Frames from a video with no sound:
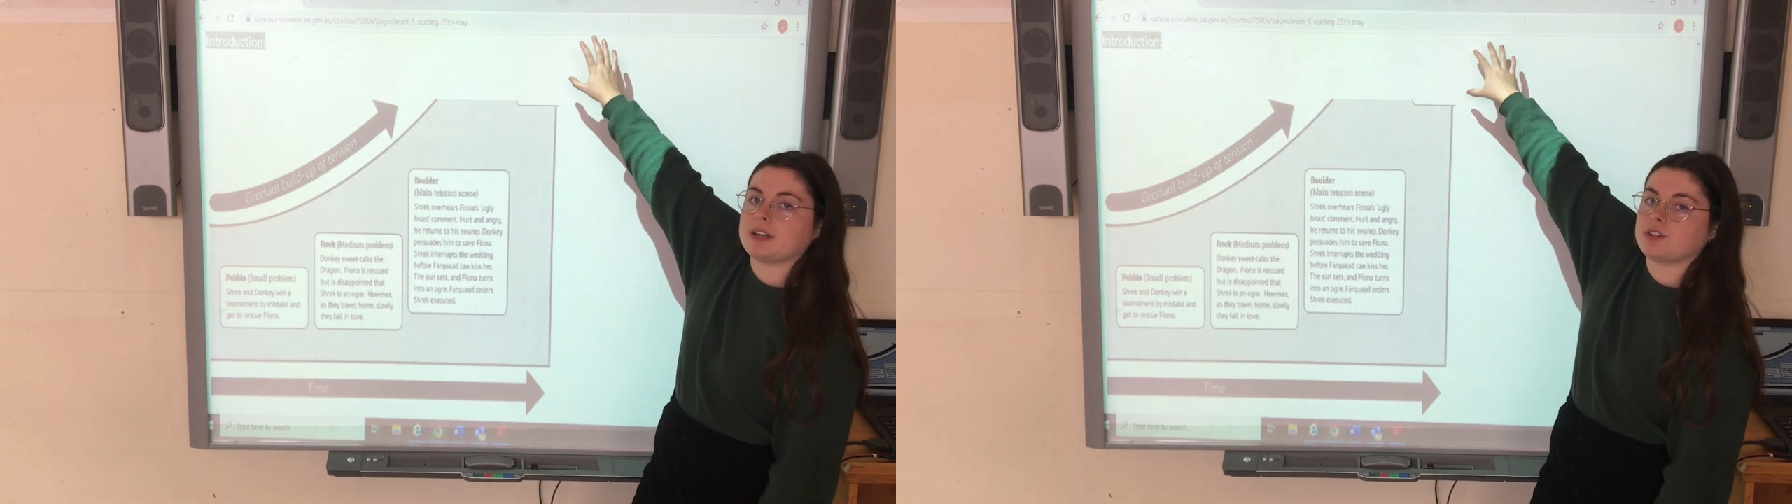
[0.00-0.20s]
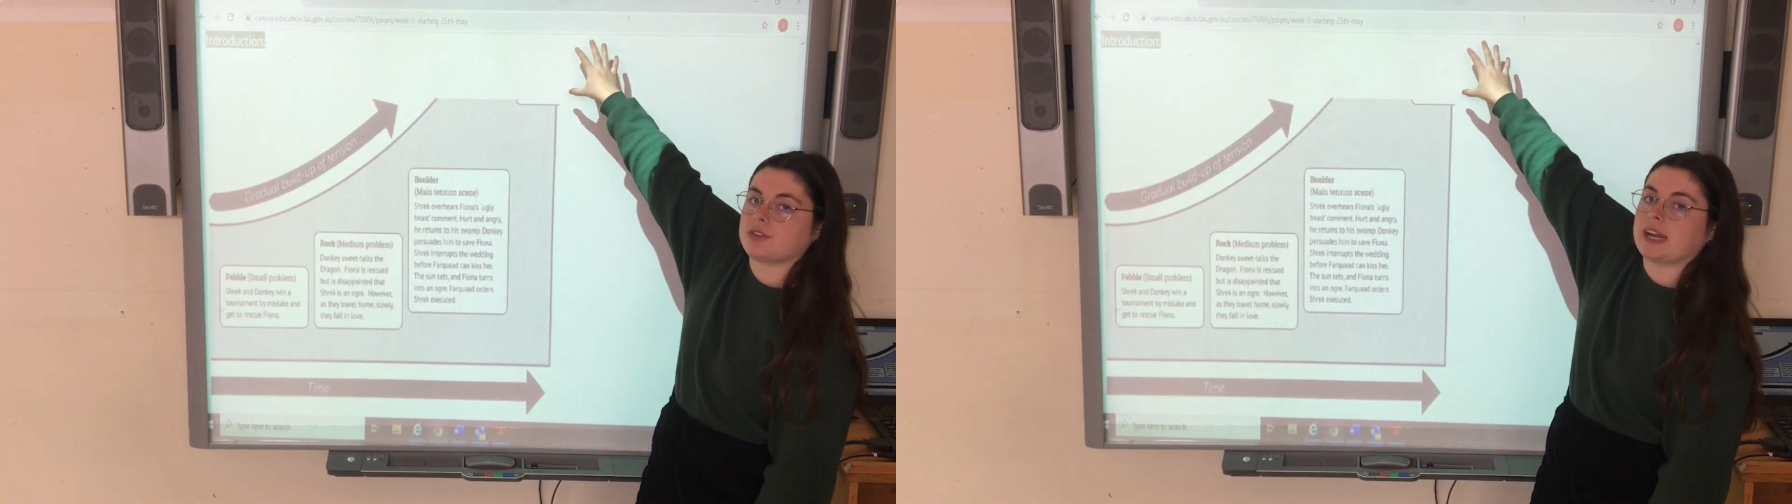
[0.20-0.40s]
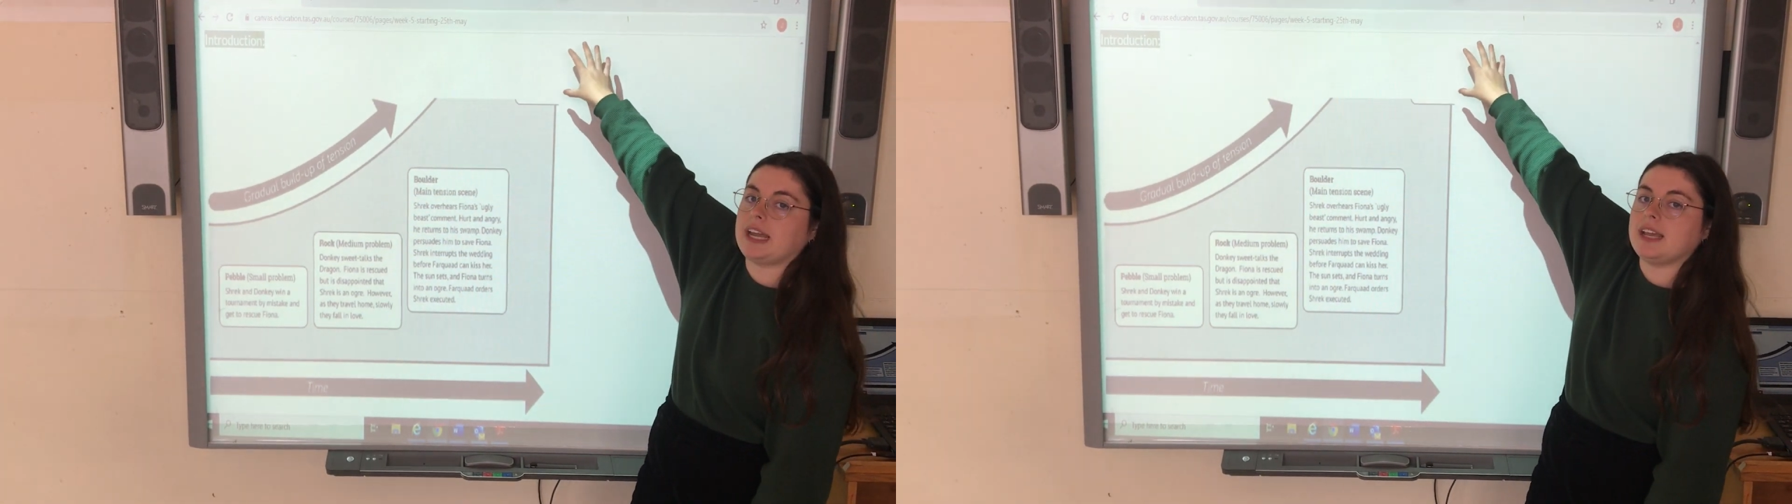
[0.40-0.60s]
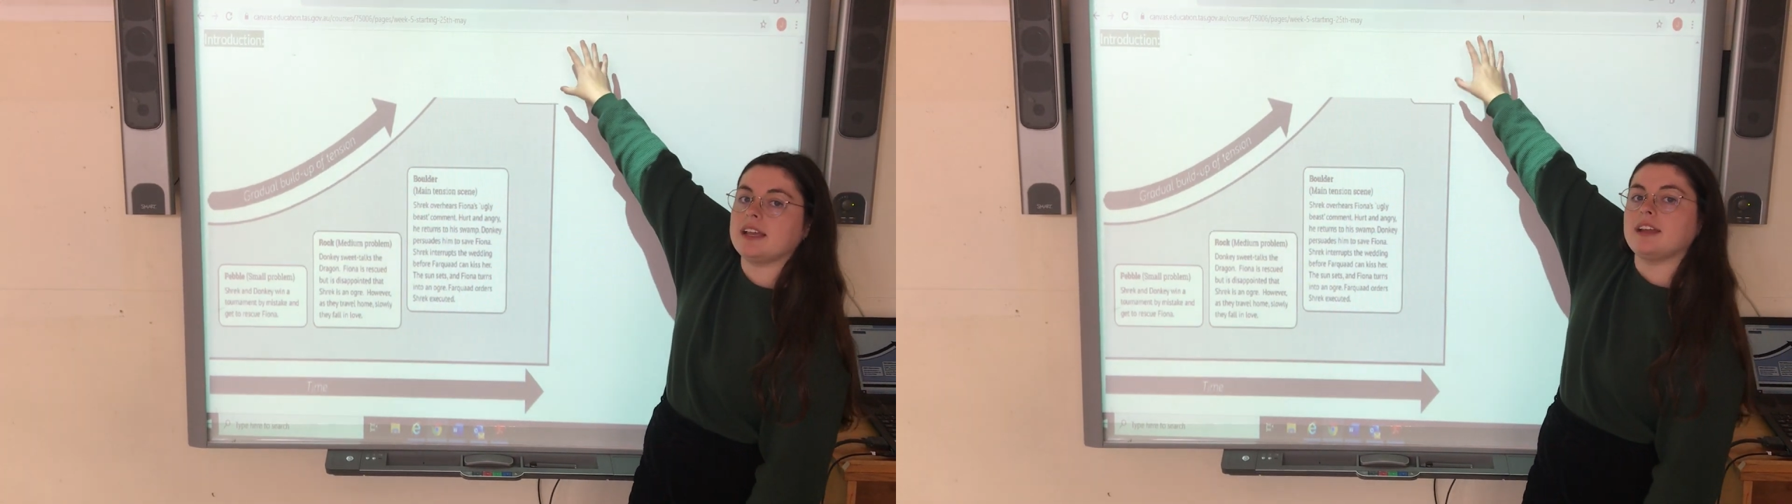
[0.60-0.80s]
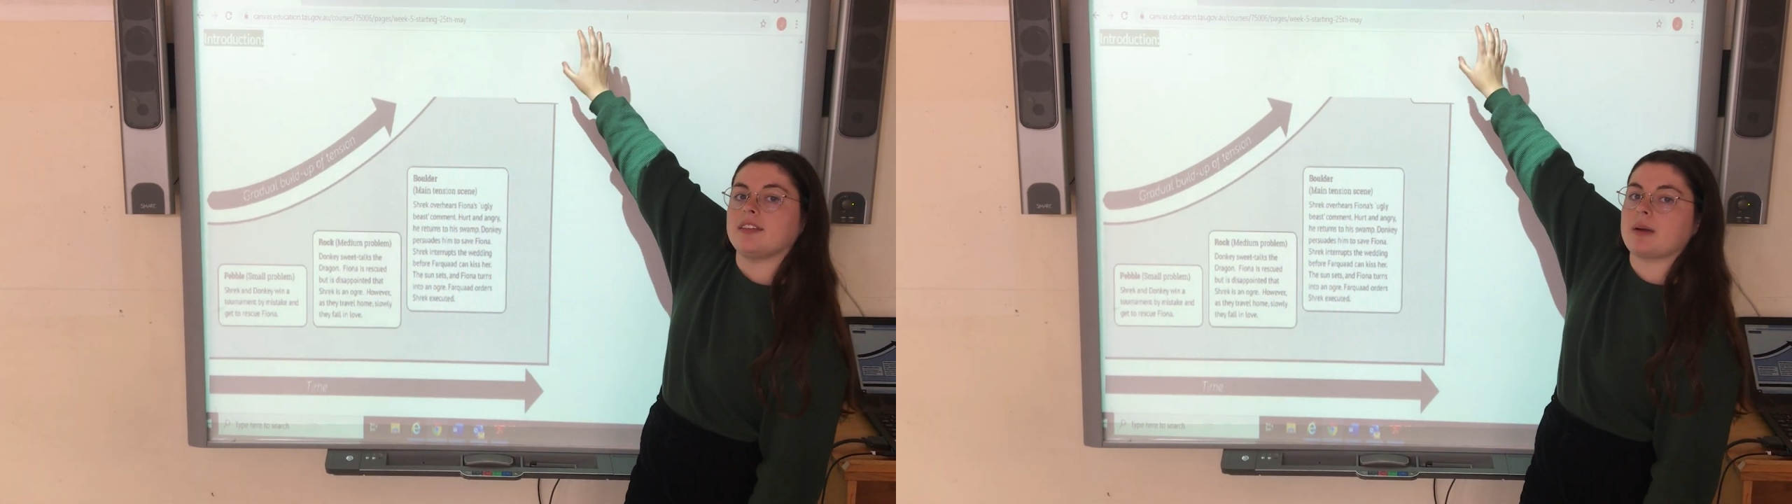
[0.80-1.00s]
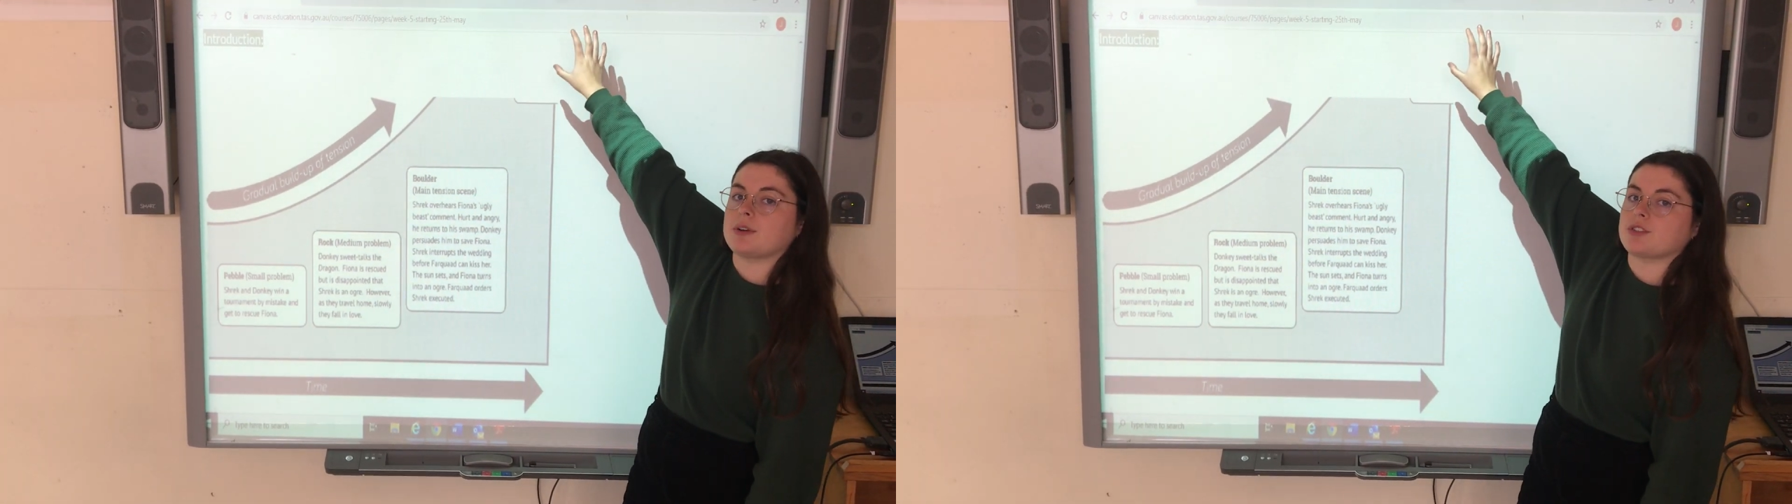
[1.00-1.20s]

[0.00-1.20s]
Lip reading: in a tree that we're